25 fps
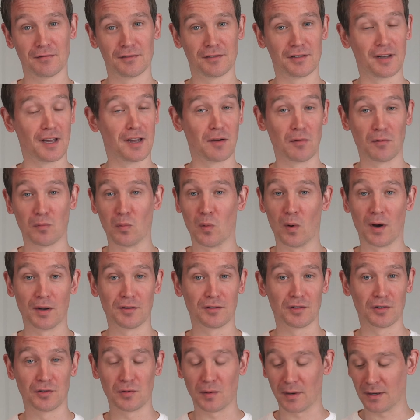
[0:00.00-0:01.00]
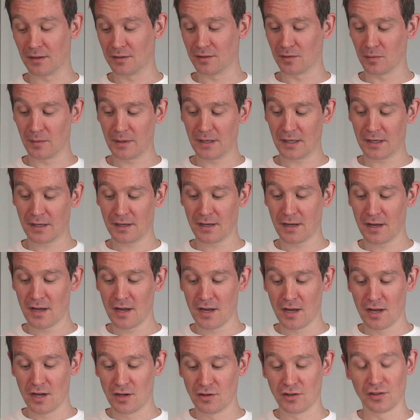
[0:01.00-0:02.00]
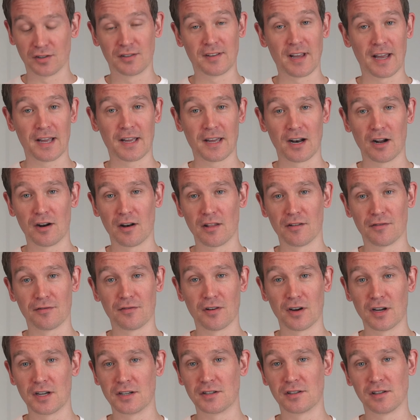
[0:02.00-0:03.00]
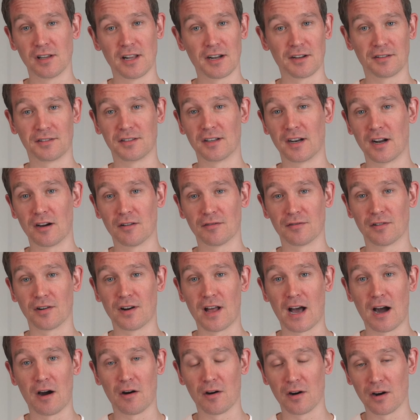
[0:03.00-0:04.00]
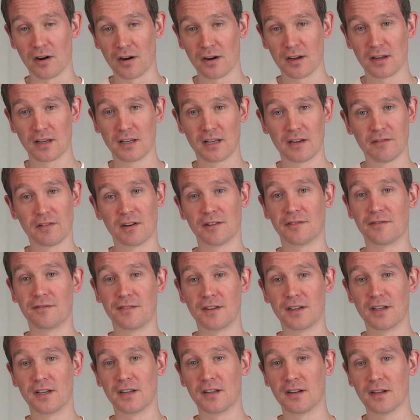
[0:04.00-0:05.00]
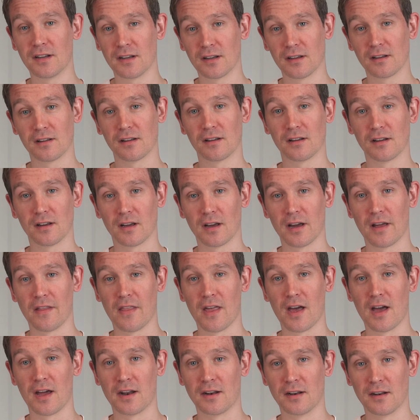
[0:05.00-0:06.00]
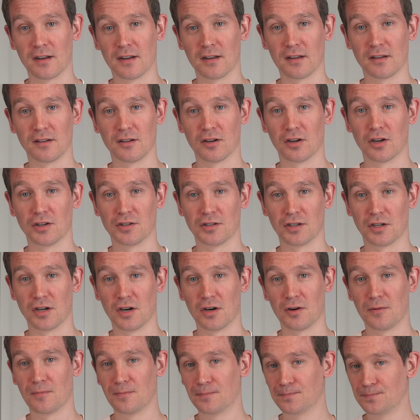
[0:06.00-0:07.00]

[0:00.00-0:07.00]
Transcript: say once or twice a week, just take it out of the fridge, let it sit out for an hour, give it a feed, and then you're good to go.